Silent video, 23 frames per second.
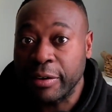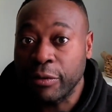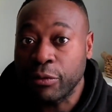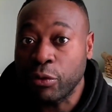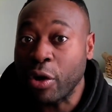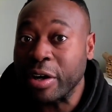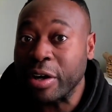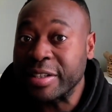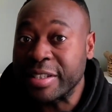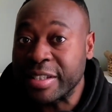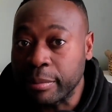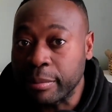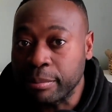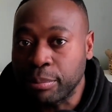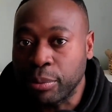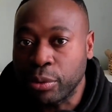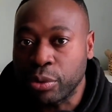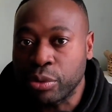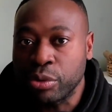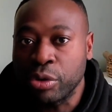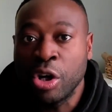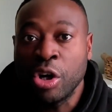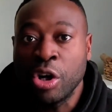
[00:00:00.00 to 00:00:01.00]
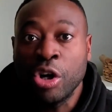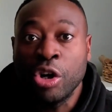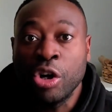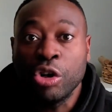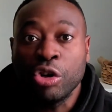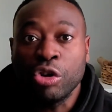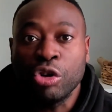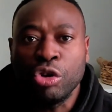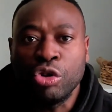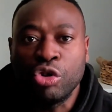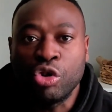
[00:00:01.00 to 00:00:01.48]
For example,
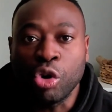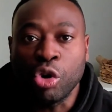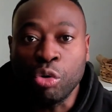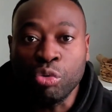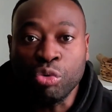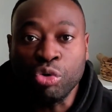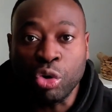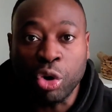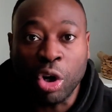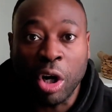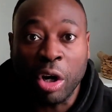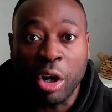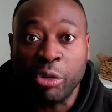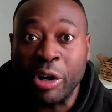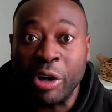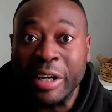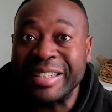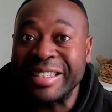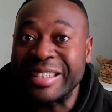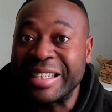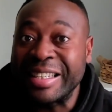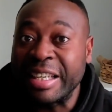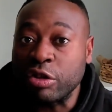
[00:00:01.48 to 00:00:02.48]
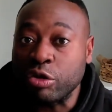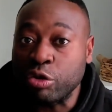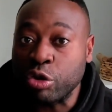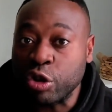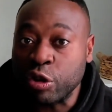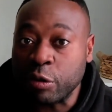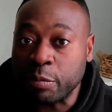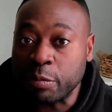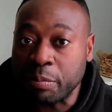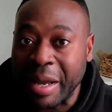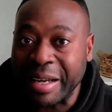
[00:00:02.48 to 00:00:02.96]
you don't tolerate
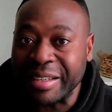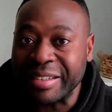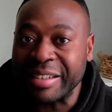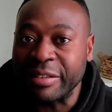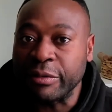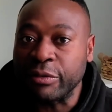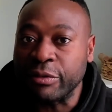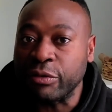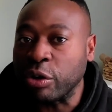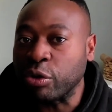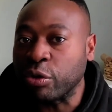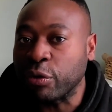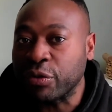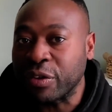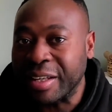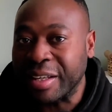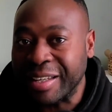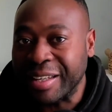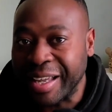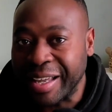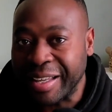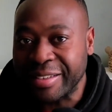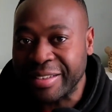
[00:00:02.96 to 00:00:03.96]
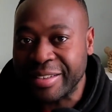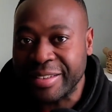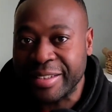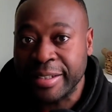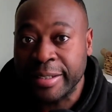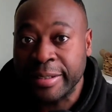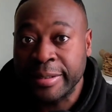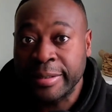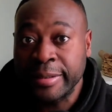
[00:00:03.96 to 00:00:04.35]
disrespect in front of the kids.